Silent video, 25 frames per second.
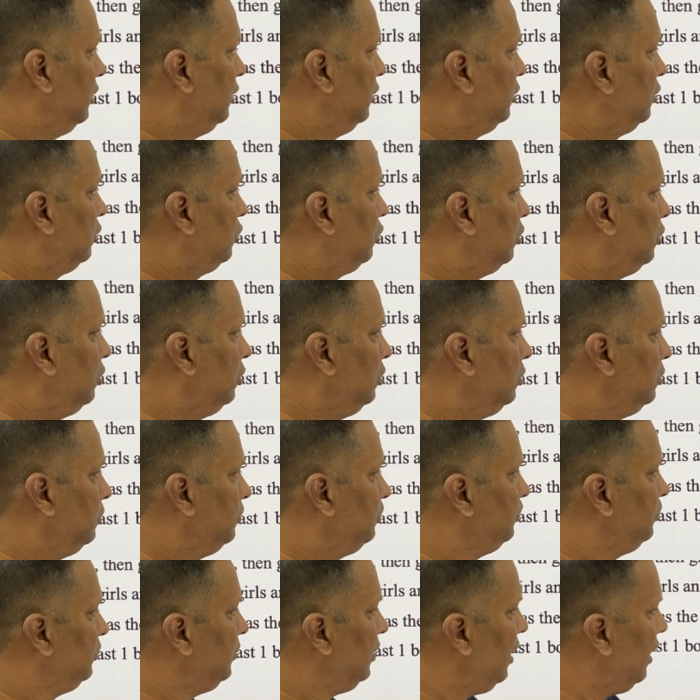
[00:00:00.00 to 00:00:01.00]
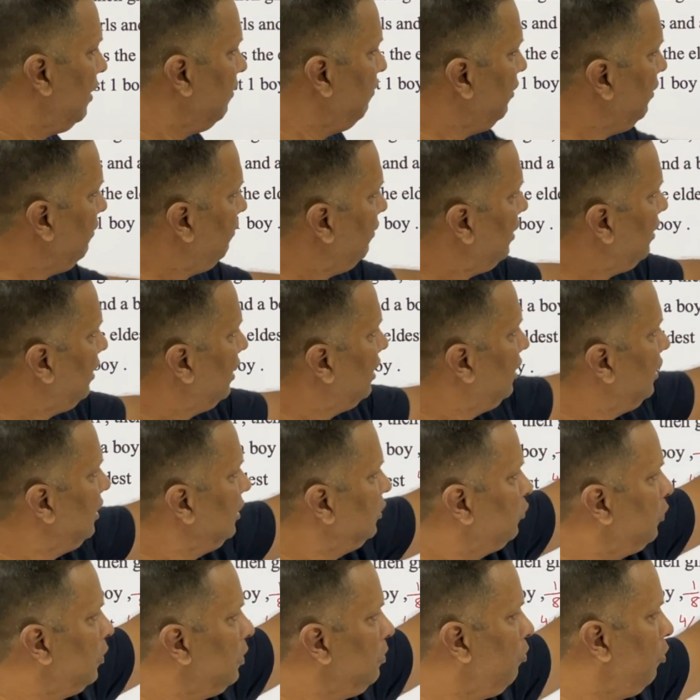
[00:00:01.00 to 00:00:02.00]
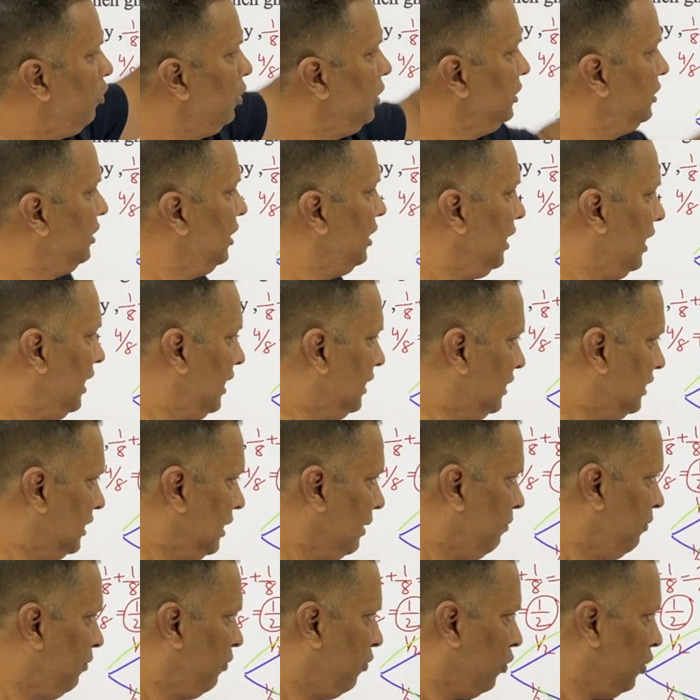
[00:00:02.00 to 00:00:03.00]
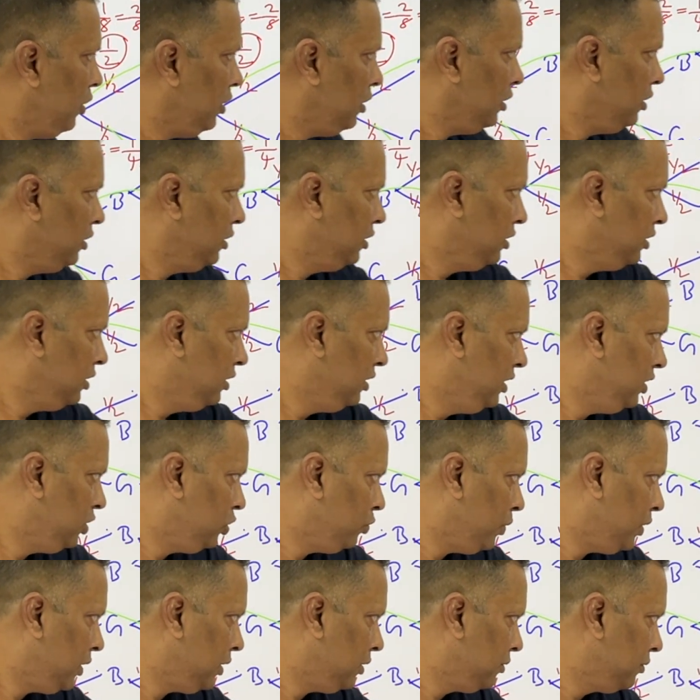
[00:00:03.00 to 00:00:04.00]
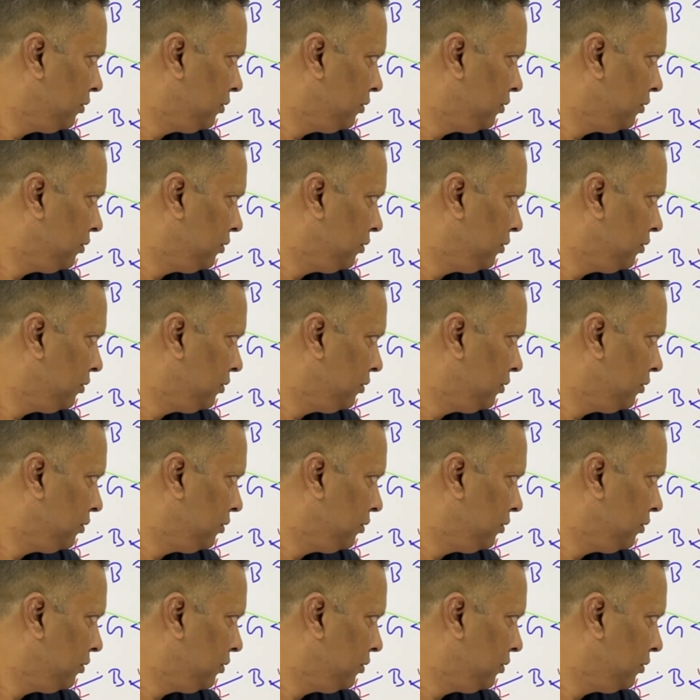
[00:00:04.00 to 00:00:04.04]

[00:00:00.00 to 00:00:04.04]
So everywhere at least 1 boy is there except for this one.